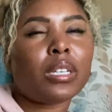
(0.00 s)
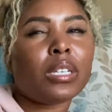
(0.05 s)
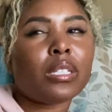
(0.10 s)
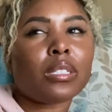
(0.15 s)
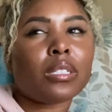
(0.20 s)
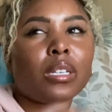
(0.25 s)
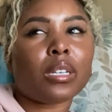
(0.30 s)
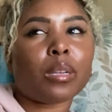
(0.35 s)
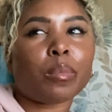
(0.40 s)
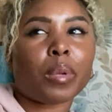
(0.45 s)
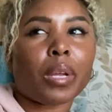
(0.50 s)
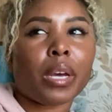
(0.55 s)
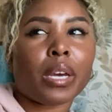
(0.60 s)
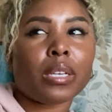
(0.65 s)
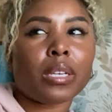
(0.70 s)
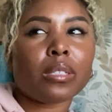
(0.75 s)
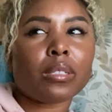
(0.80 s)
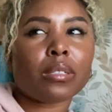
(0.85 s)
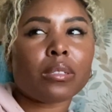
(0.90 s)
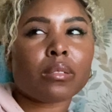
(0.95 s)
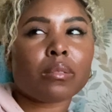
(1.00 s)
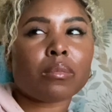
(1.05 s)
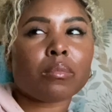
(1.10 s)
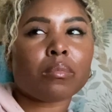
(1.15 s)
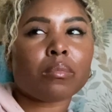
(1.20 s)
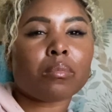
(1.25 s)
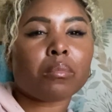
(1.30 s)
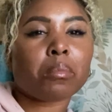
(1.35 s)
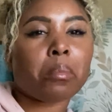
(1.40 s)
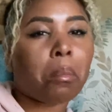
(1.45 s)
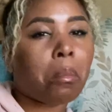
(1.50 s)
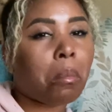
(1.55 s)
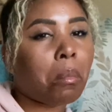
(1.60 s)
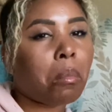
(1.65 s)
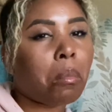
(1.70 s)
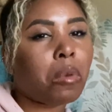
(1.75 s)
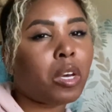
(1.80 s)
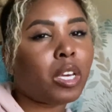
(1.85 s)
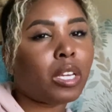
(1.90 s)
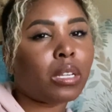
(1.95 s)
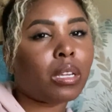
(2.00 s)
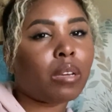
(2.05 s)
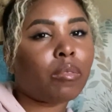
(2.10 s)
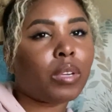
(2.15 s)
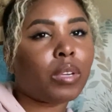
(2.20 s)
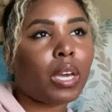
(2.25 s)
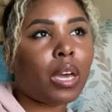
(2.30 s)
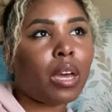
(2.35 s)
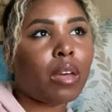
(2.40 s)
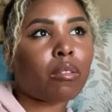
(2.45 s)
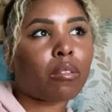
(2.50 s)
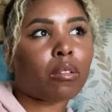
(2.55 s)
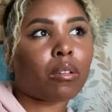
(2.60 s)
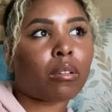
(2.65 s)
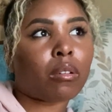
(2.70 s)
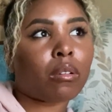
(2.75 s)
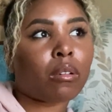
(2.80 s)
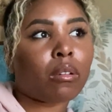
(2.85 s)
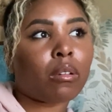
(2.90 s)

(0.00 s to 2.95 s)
We need a place. We can live together.